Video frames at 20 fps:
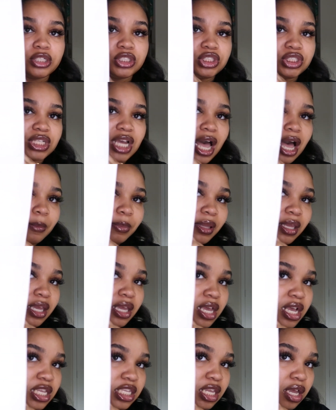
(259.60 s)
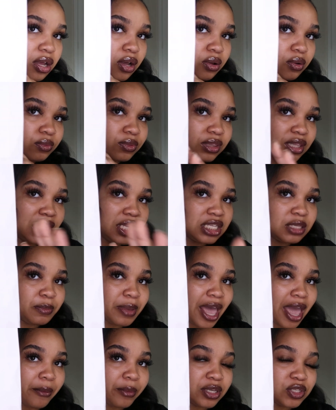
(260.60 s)
her shop so this
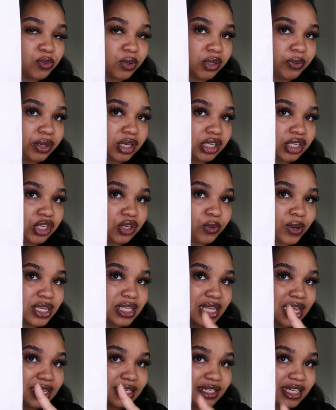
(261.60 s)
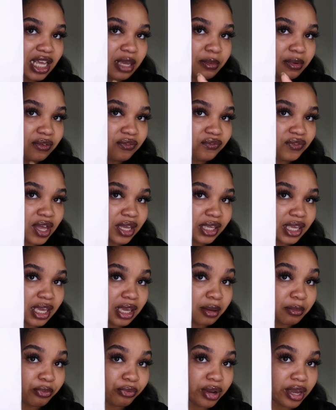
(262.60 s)
bag was really really cute it says deep
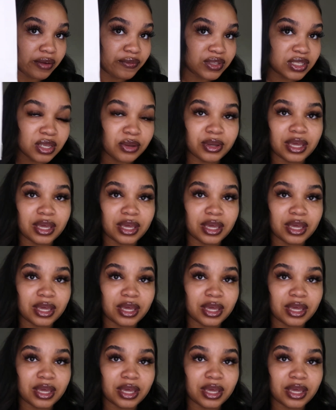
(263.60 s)
fucking breaths